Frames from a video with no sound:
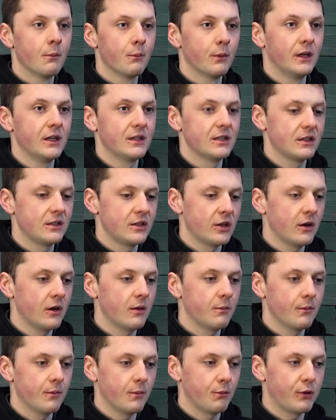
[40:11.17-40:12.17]
But it's a
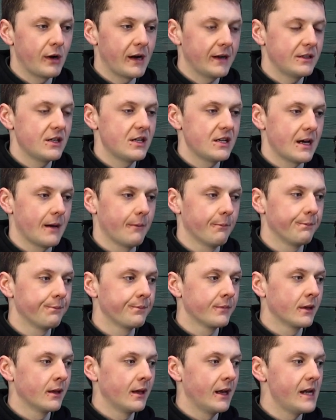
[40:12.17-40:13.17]
term practice amp.
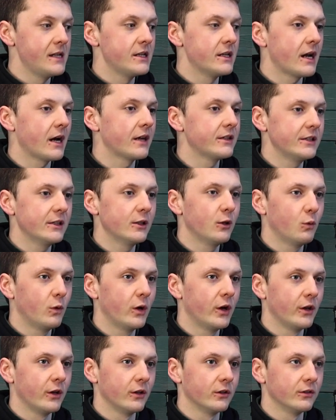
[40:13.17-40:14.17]
In an ideal
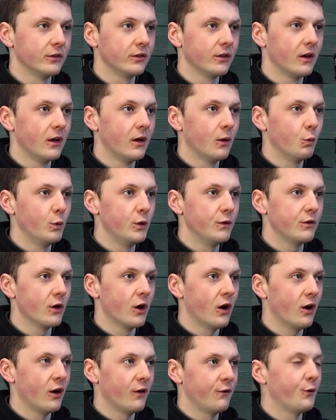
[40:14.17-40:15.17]
world, we've
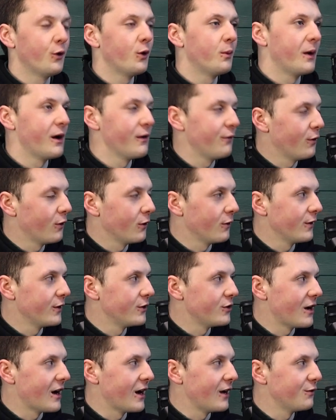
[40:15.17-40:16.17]
got a 4x4 on the
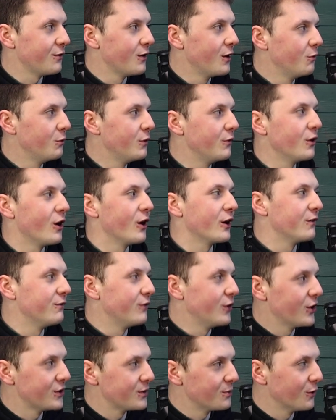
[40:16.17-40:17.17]
drive. We've got a
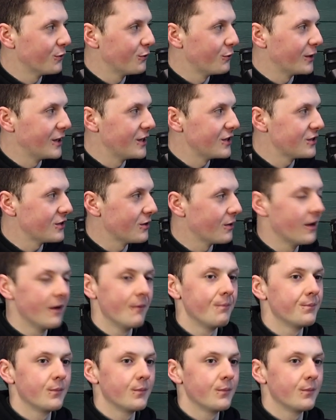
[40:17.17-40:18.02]
convertible for when it's so.